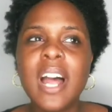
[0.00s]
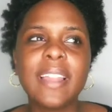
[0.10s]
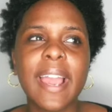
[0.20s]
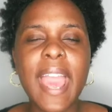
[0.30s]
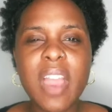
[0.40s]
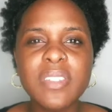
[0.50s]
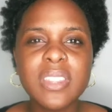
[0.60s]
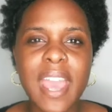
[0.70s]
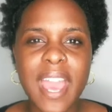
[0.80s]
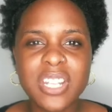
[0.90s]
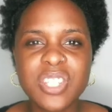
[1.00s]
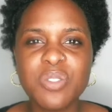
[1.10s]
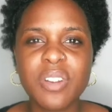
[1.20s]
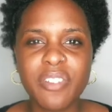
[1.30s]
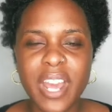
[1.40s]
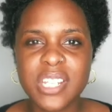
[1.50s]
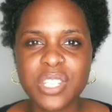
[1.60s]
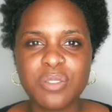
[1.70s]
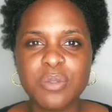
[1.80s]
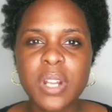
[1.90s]
Like, having the attitude of
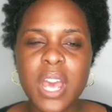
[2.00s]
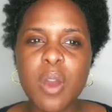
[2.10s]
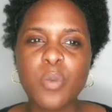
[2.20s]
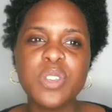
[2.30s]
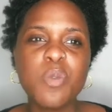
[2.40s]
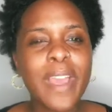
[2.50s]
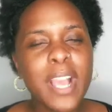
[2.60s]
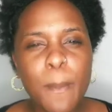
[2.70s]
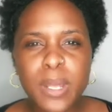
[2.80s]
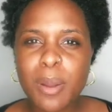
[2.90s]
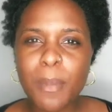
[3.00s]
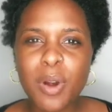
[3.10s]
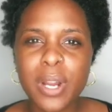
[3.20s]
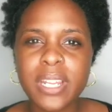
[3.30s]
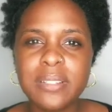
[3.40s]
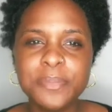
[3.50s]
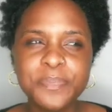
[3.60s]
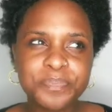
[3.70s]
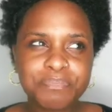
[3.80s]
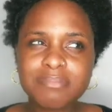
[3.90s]
gratitude. When you wake up in the morning,